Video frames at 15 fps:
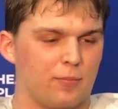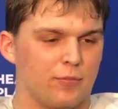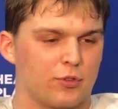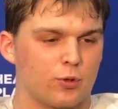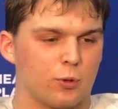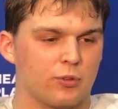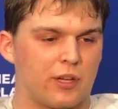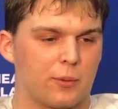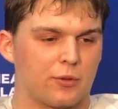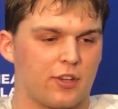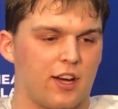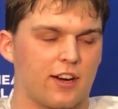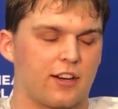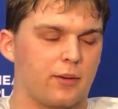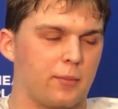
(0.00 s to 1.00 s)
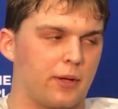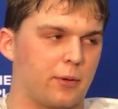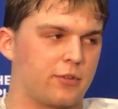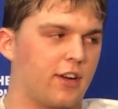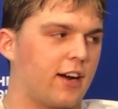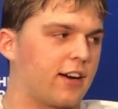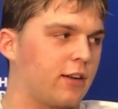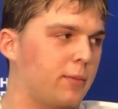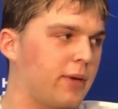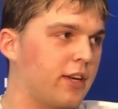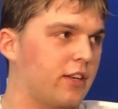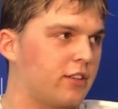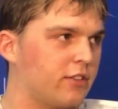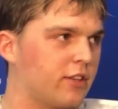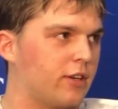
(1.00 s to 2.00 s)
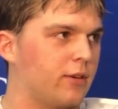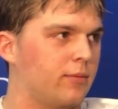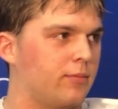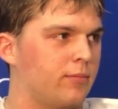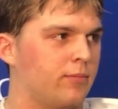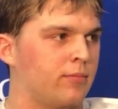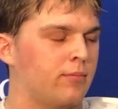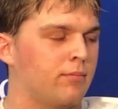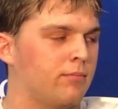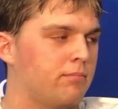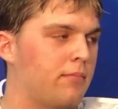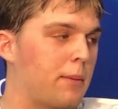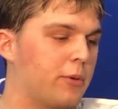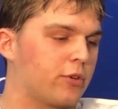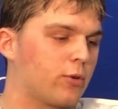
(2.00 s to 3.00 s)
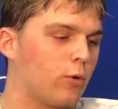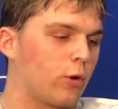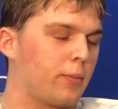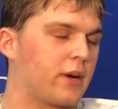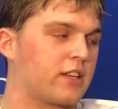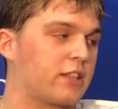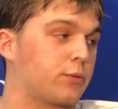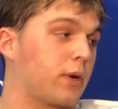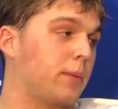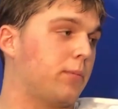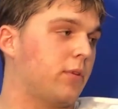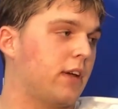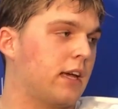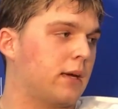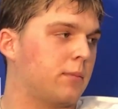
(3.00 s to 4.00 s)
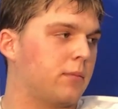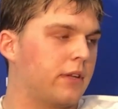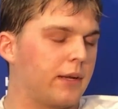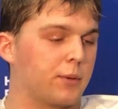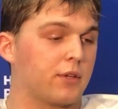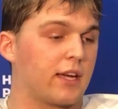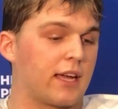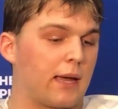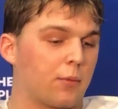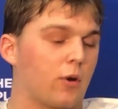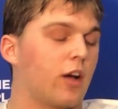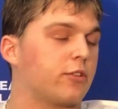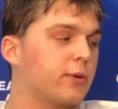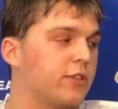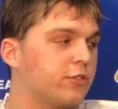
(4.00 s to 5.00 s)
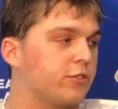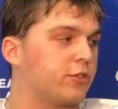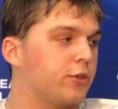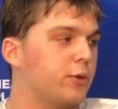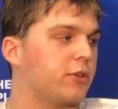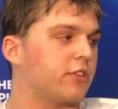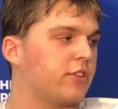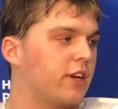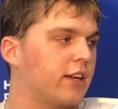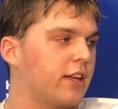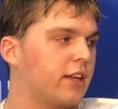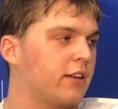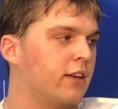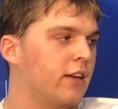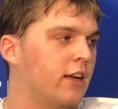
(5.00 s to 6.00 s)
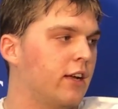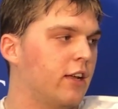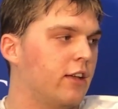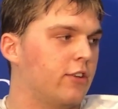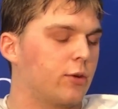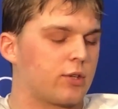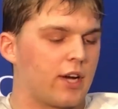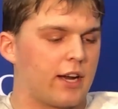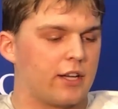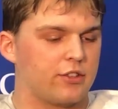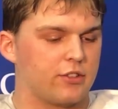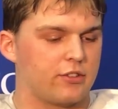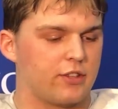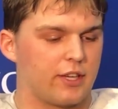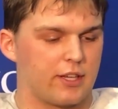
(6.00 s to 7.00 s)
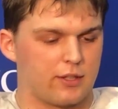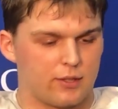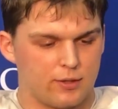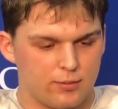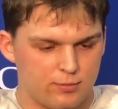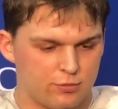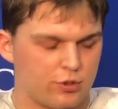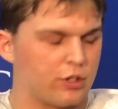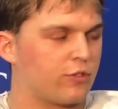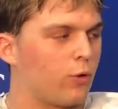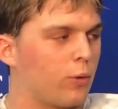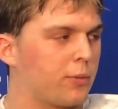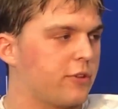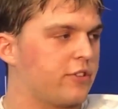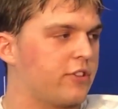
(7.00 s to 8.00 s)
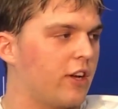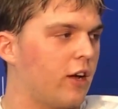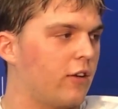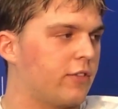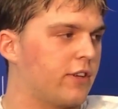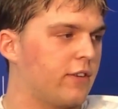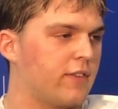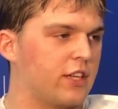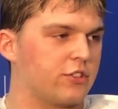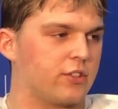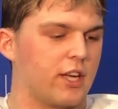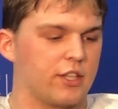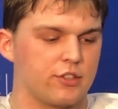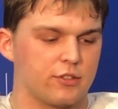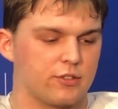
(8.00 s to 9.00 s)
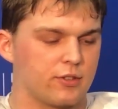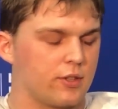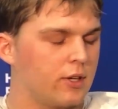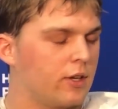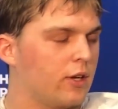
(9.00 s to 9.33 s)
Schools that were talking to me as a, maybe as a quarterback, that's what I played, but they were like, hey, we're also interested in you as a tight end. Mm-hmm. So it kind of just like transformed itself, and eventually I just